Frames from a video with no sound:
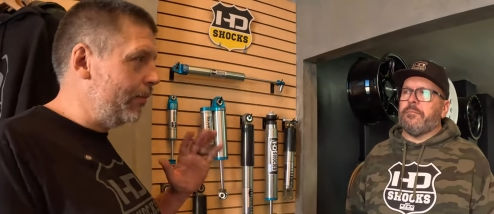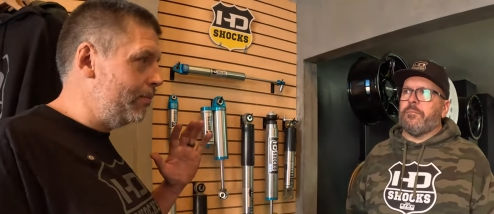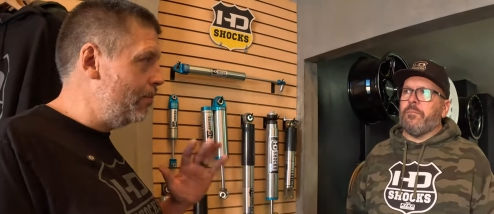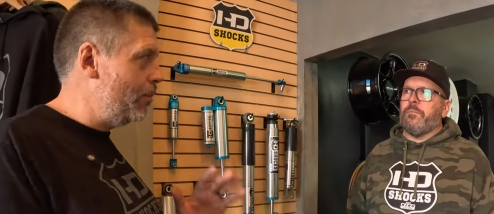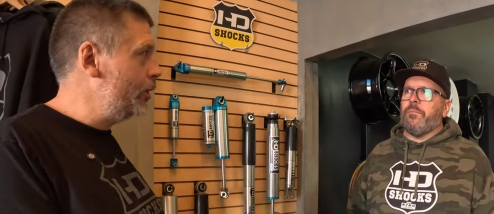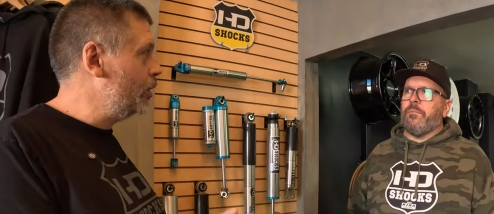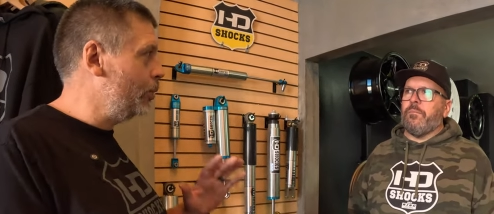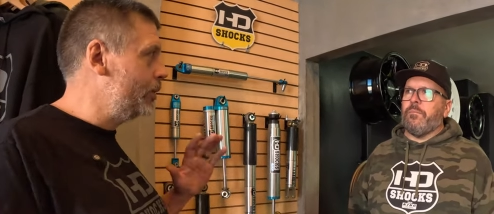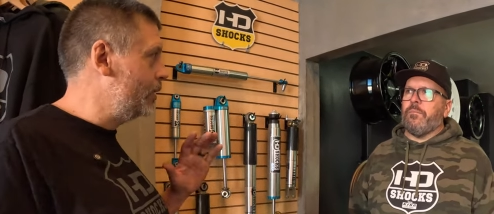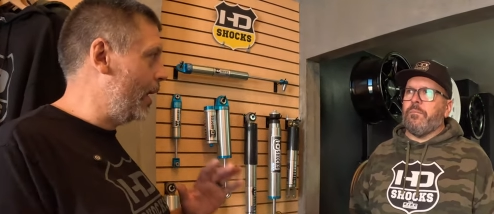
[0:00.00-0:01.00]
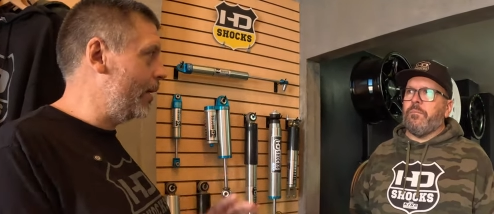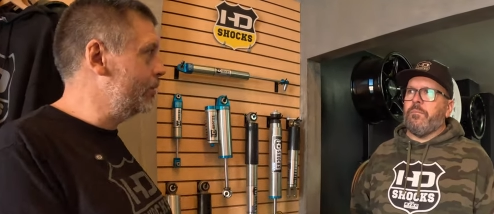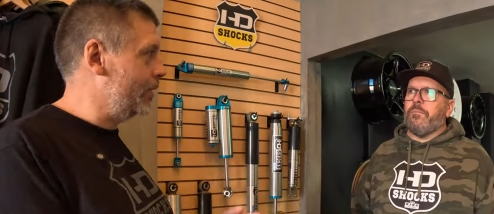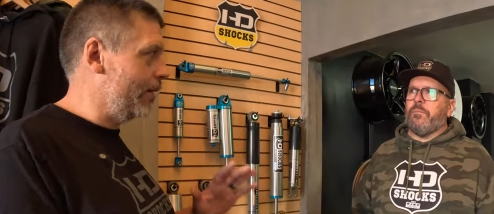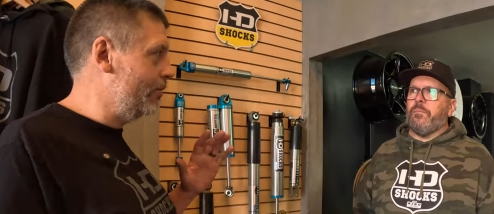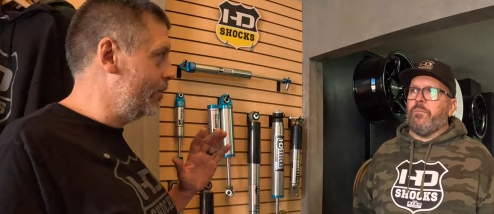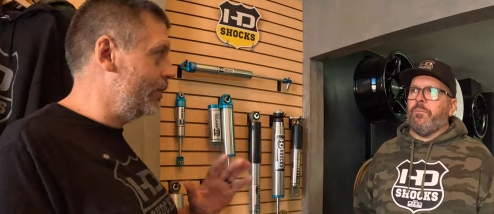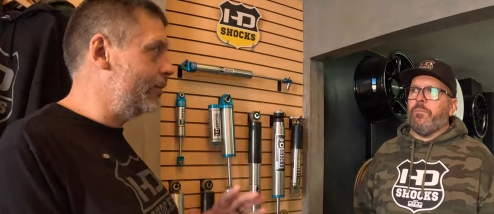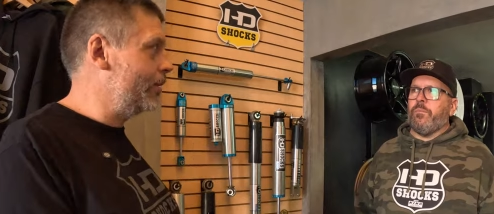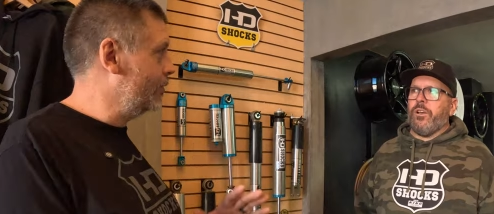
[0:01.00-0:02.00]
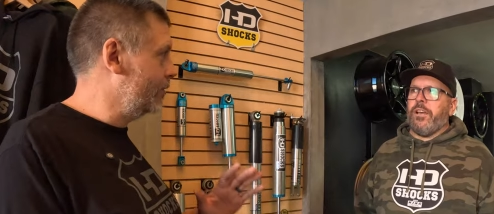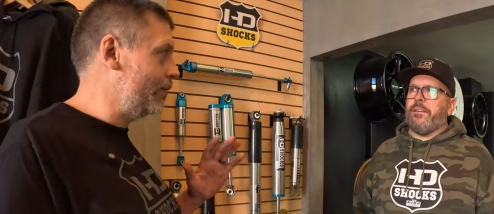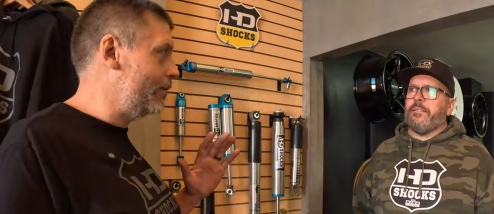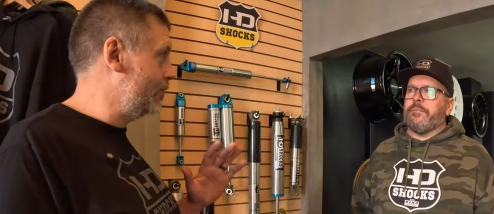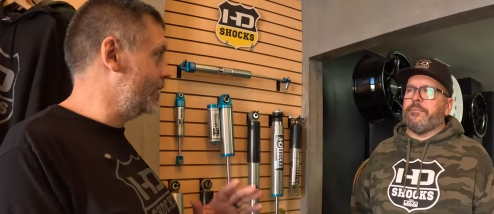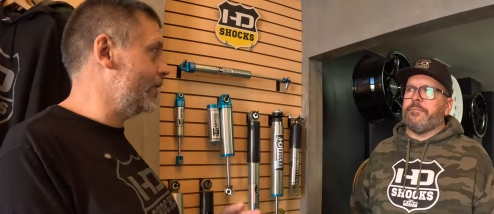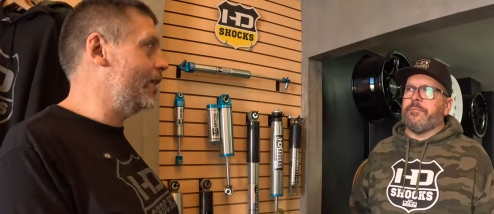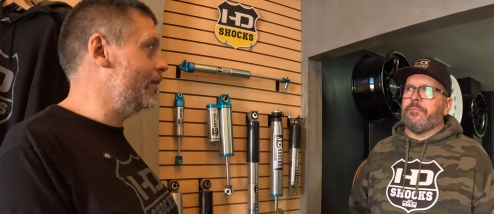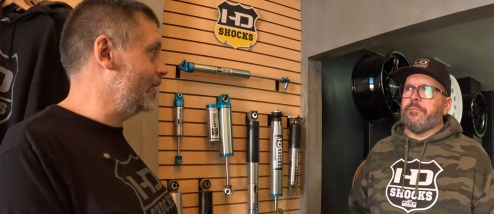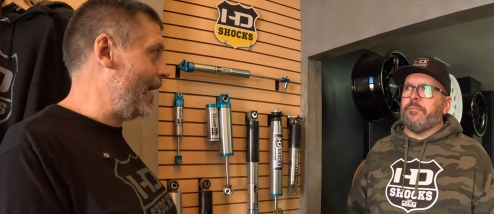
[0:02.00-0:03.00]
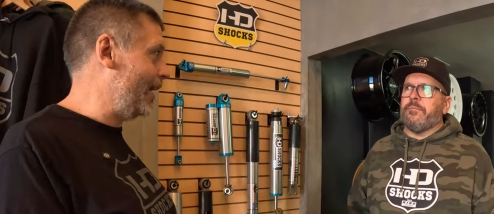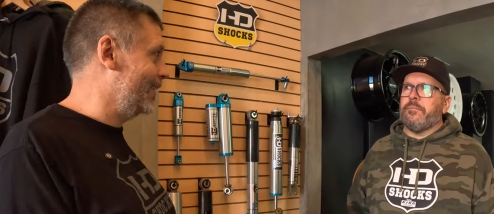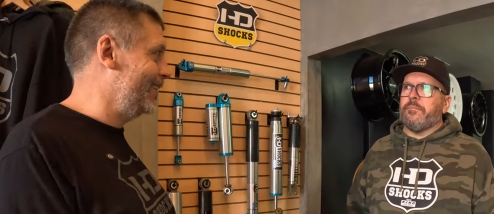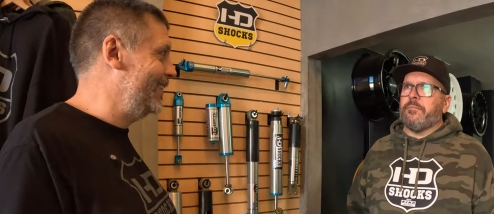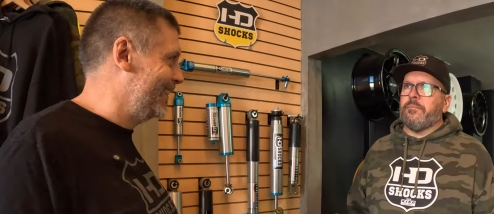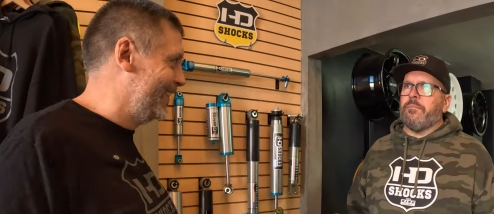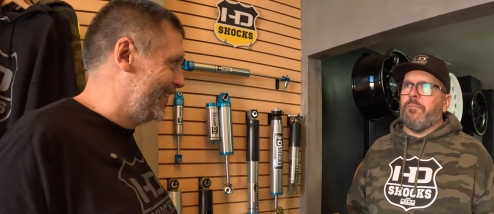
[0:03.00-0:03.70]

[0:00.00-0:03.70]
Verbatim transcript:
Speaker 1: multiple times every right. second.